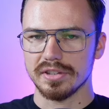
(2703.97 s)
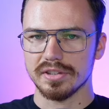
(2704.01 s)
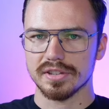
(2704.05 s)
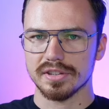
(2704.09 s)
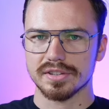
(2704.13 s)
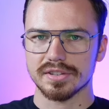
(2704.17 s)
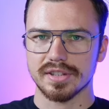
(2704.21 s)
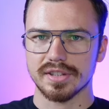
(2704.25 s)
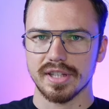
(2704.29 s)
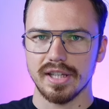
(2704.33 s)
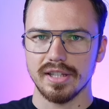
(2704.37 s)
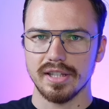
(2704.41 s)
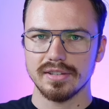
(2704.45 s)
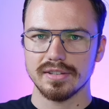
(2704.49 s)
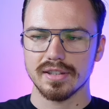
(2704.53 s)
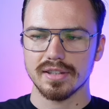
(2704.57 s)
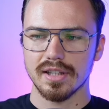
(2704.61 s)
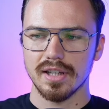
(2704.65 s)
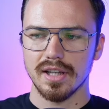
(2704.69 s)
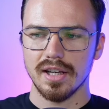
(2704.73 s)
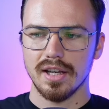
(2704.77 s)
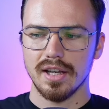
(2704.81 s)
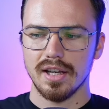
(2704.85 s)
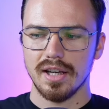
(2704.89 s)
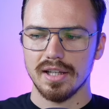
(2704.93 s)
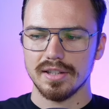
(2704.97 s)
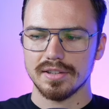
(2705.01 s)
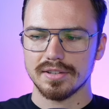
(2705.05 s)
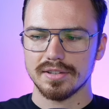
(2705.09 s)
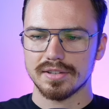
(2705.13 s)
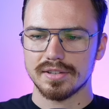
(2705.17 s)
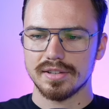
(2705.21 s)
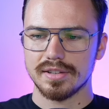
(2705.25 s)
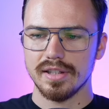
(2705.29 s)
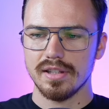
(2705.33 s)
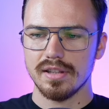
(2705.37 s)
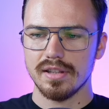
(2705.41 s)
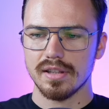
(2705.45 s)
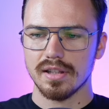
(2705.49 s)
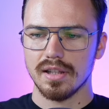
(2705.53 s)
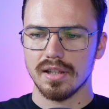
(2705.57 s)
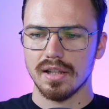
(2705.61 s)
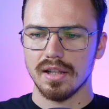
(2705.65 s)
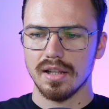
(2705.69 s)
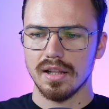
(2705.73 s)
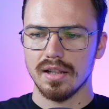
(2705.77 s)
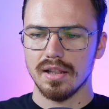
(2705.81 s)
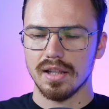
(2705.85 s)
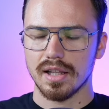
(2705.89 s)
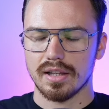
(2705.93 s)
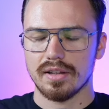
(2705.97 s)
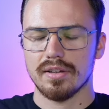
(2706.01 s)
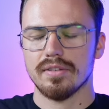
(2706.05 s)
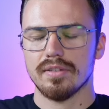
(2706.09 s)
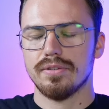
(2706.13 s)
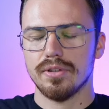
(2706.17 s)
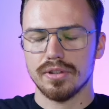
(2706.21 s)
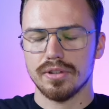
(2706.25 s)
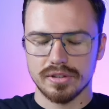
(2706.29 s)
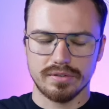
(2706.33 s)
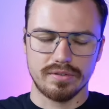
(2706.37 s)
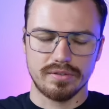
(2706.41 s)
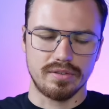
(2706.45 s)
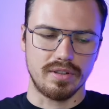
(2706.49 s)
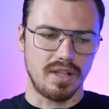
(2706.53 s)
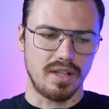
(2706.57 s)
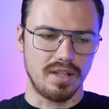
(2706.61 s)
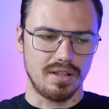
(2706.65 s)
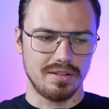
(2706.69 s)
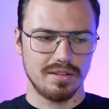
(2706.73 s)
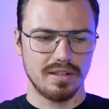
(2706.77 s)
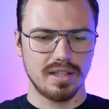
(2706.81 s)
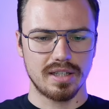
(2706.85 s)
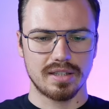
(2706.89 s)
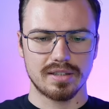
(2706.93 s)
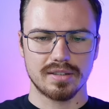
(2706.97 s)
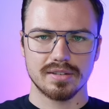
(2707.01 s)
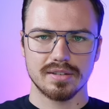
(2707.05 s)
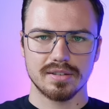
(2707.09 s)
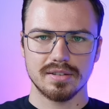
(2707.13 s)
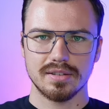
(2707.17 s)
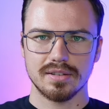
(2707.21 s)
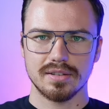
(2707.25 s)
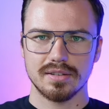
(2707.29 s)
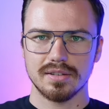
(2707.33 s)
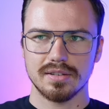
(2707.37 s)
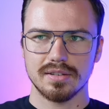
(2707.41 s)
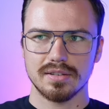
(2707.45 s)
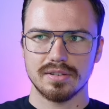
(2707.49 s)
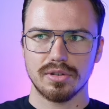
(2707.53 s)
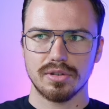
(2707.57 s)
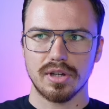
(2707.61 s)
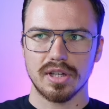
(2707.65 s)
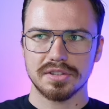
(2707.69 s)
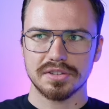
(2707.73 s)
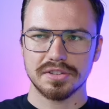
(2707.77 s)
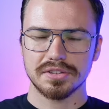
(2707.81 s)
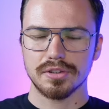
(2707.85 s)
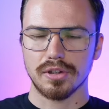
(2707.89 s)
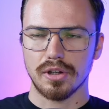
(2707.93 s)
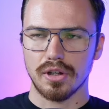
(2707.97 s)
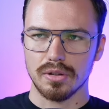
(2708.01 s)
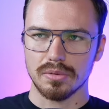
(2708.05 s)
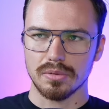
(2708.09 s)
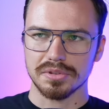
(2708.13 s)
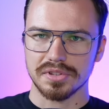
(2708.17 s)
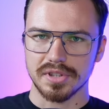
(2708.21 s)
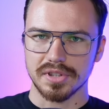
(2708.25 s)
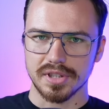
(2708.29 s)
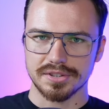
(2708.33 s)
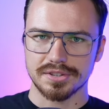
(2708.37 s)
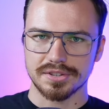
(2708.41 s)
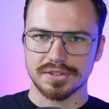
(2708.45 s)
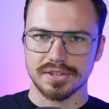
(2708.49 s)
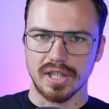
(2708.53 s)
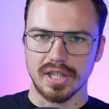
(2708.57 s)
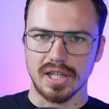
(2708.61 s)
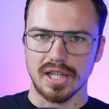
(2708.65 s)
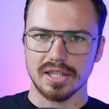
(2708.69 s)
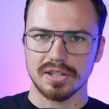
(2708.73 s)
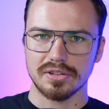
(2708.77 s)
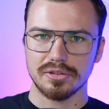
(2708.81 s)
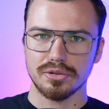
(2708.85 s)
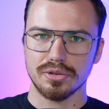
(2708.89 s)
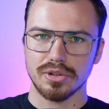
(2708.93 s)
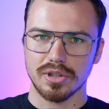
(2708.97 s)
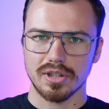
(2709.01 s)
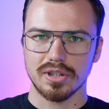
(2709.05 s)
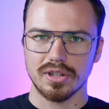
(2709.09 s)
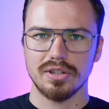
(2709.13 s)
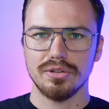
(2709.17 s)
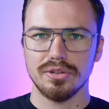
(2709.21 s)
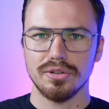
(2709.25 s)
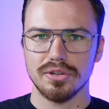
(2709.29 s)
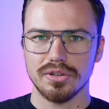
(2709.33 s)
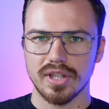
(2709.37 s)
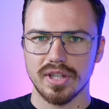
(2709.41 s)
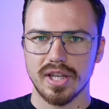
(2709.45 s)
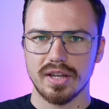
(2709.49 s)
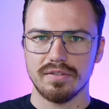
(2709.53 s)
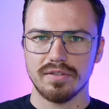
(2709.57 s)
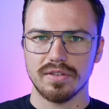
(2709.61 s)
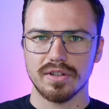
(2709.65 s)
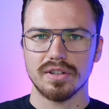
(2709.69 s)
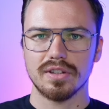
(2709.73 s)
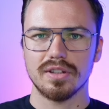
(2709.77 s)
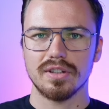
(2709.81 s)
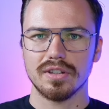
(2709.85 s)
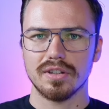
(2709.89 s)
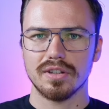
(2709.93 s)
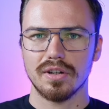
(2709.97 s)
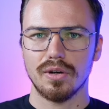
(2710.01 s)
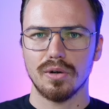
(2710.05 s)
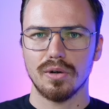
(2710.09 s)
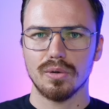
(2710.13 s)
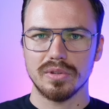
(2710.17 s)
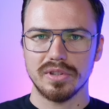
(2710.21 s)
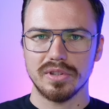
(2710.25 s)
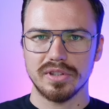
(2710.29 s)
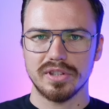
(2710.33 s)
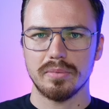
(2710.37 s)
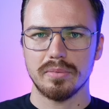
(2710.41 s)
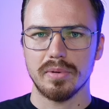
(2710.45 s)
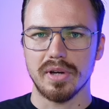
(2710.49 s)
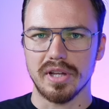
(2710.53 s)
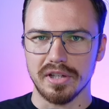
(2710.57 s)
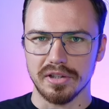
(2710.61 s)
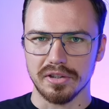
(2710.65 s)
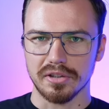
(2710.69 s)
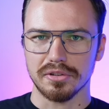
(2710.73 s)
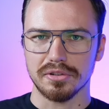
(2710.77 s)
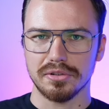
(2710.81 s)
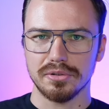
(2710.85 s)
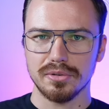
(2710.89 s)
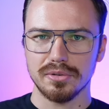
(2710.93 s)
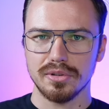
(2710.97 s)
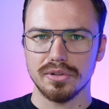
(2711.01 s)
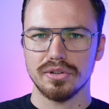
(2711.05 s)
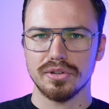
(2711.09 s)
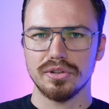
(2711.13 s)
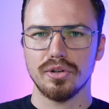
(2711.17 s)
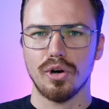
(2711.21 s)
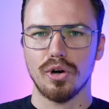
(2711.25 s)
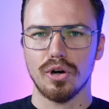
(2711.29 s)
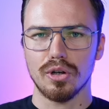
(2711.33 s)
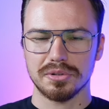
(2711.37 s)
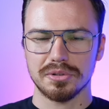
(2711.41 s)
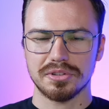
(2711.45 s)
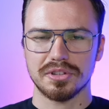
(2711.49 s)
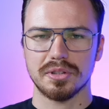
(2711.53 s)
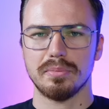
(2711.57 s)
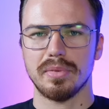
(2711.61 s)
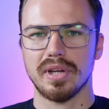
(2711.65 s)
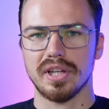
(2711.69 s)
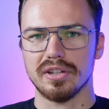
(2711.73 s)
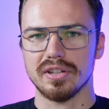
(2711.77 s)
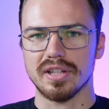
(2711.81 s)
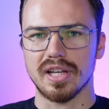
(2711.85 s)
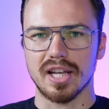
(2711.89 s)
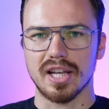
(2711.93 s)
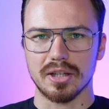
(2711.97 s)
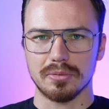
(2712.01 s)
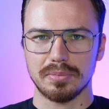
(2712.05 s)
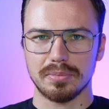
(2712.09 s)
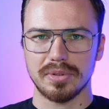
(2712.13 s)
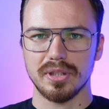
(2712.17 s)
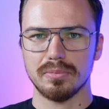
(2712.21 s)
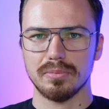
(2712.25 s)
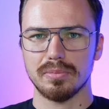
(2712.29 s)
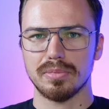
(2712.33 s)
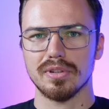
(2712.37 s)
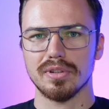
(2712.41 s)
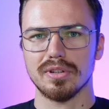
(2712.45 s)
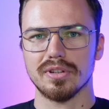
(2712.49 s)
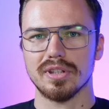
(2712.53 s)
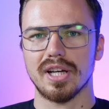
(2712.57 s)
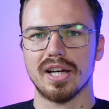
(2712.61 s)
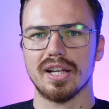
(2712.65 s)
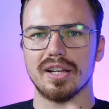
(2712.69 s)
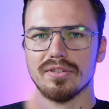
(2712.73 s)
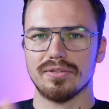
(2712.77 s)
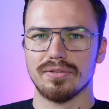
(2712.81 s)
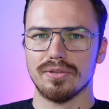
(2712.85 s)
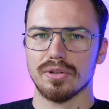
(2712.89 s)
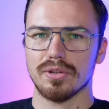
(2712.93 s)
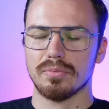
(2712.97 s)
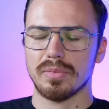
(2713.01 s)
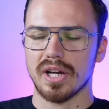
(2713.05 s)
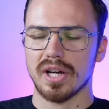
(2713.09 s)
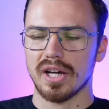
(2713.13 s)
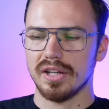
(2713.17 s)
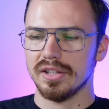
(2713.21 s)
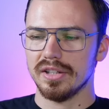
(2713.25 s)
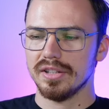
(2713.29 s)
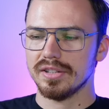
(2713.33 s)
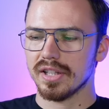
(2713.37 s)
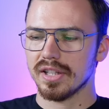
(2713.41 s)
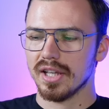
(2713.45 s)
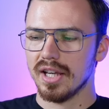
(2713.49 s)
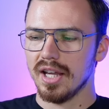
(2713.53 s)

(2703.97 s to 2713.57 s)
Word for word: the states, it's still like, first of all, like trust is always necessary. Like you're, you're never only depending on you. You always depend on other people, on other third parties.